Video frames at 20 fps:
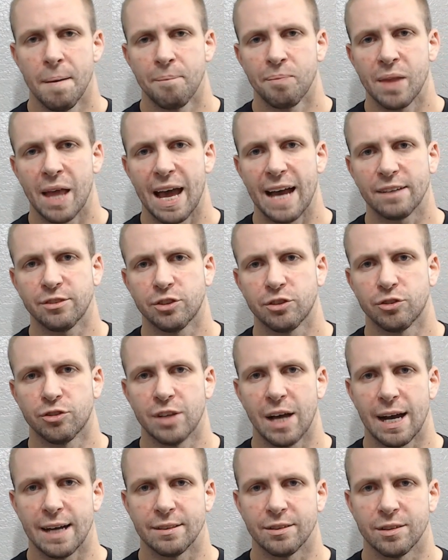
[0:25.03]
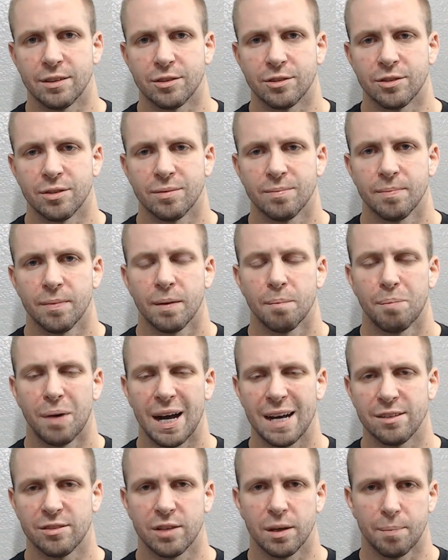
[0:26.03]
exercises,
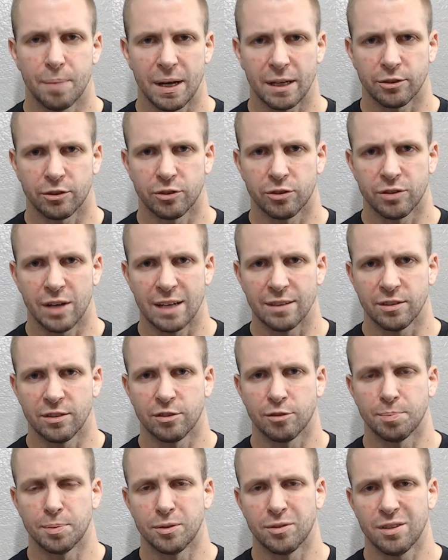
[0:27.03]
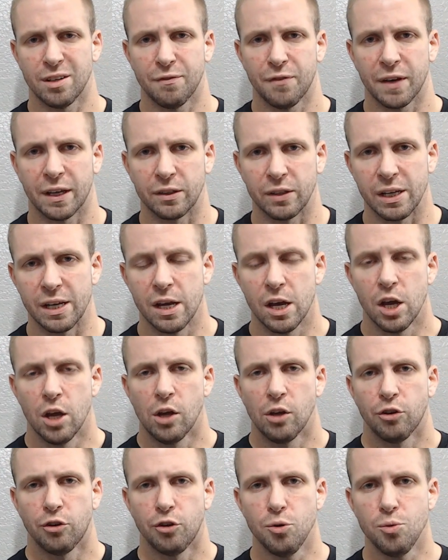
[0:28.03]
bicep exercises specifically,
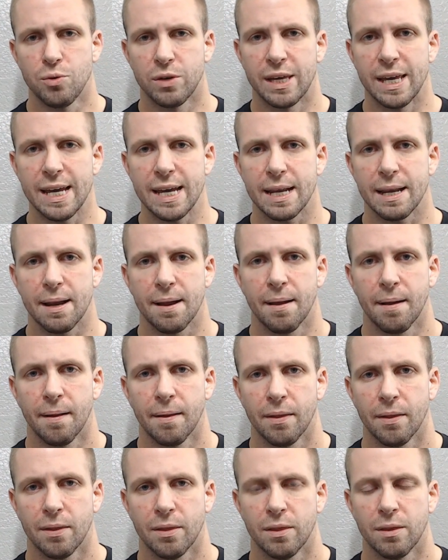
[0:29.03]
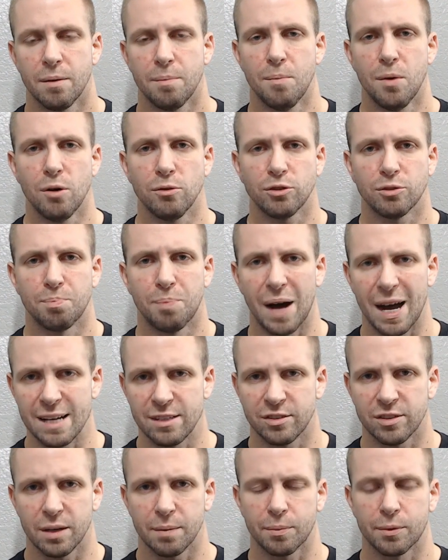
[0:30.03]
to get the most
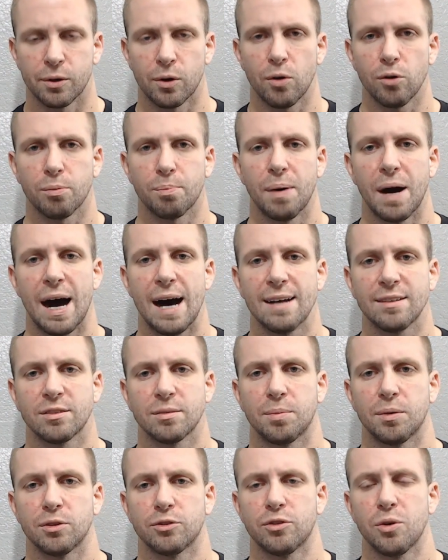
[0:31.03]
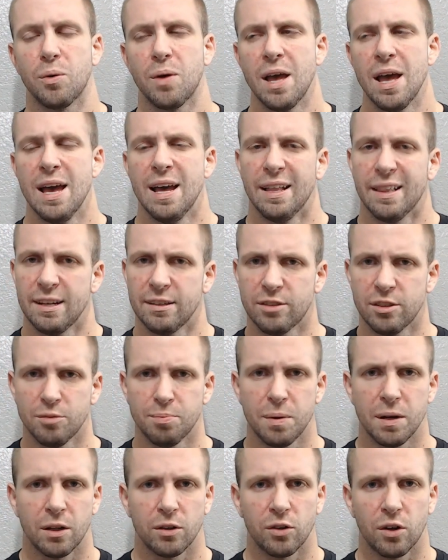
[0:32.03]
bicep growth possible. So this has
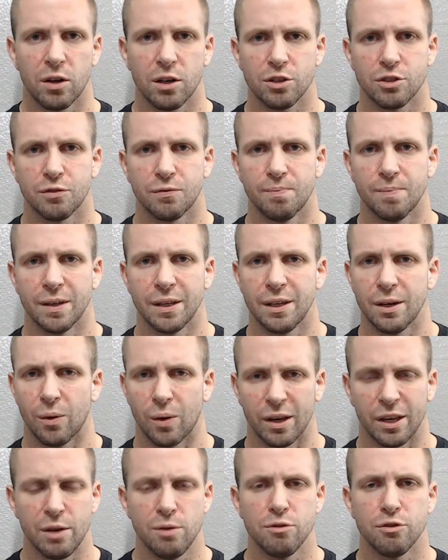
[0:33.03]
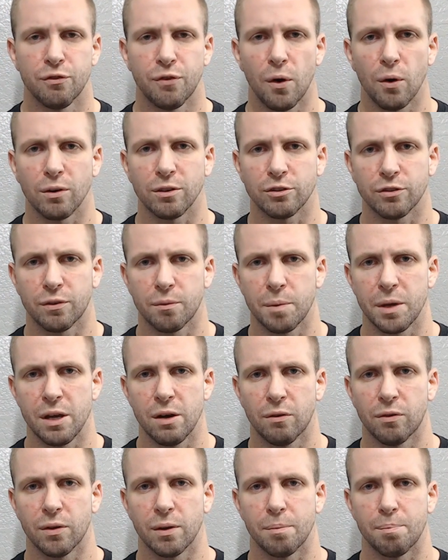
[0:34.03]
been a huge focus for me
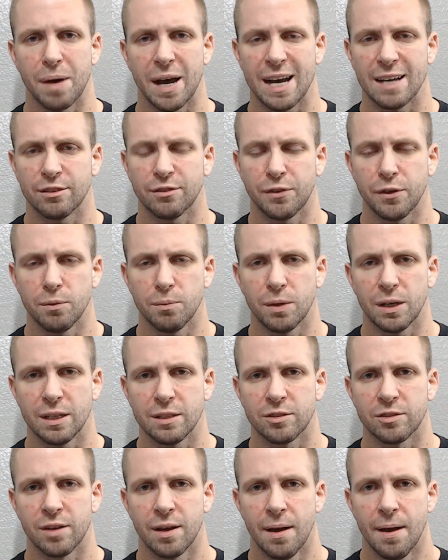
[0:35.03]
over the past few months.